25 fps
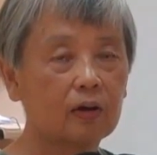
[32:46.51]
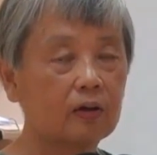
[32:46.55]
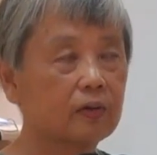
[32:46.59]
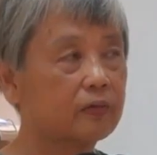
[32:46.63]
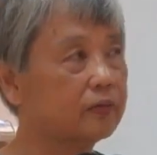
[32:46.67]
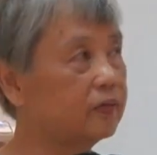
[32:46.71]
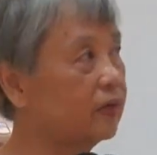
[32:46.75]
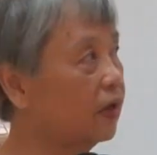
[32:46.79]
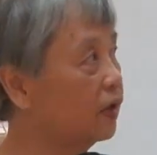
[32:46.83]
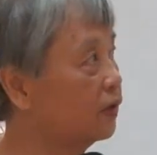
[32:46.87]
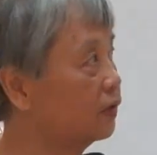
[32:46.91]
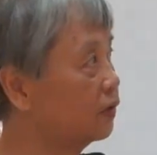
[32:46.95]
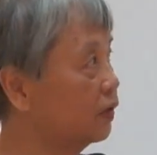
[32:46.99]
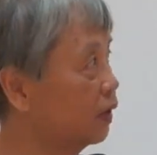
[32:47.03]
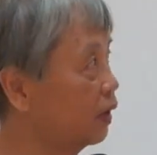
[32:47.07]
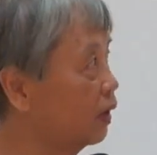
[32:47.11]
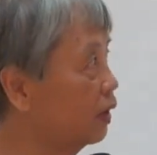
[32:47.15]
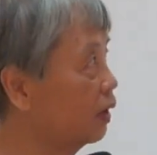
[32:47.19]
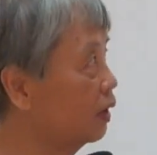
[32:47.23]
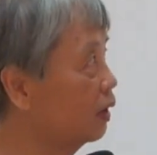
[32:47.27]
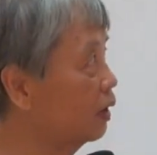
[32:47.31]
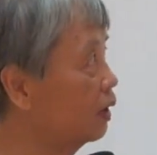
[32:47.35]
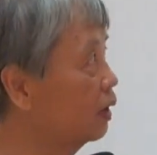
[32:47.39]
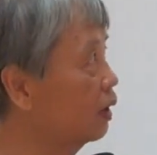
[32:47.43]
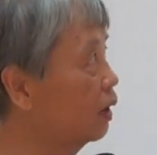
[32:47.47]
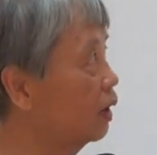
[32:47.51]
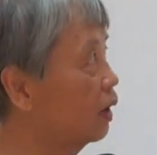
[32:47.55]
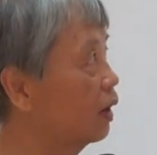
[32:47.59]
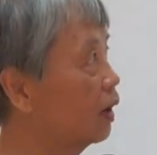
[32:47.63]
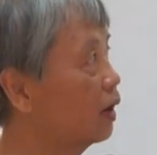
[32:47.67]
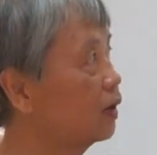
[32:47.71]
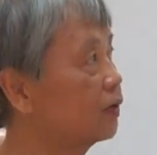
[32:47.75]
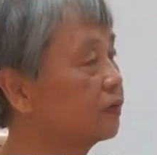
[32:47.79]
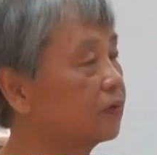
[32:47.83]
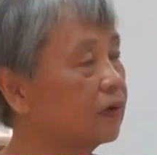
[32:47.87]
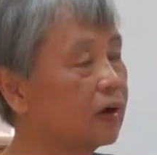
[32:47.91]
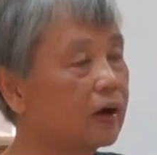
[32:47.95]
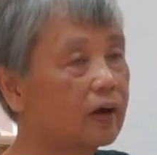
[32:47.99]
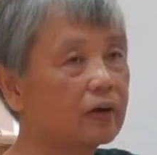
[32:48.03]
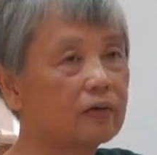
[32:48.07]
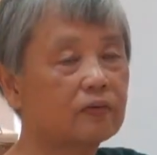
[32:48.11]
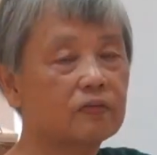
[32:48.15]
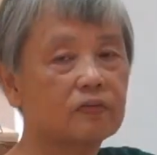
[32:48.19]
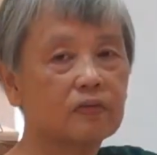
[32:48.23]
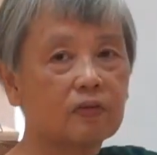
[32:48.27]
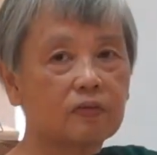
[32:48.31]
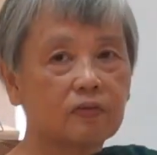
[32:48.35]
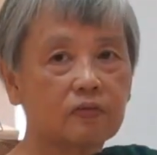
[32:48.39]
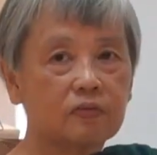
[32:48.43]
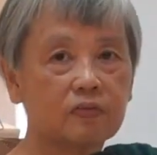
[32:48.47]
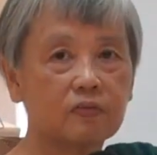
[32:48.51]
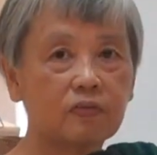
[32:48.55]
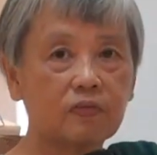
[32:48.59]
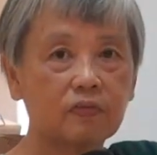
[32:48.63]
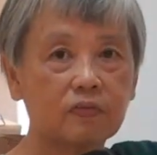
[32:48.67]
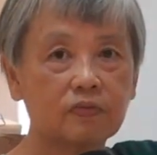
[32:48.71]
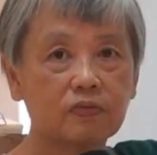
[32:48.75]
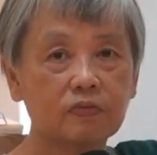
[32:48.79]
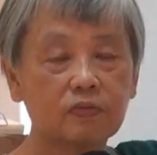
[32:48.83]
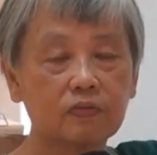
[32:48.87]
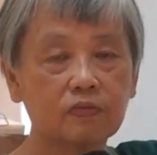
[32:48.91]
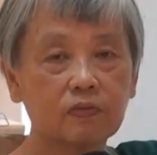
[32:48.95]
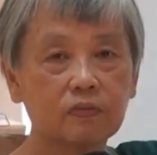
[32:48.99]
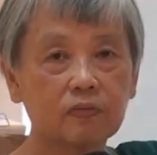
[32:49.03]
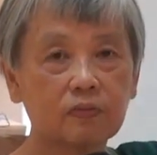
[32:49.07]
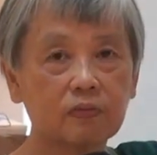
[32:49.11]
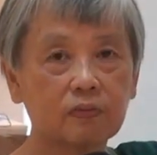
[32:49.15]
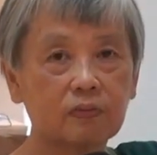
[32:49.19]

that they arise and cease,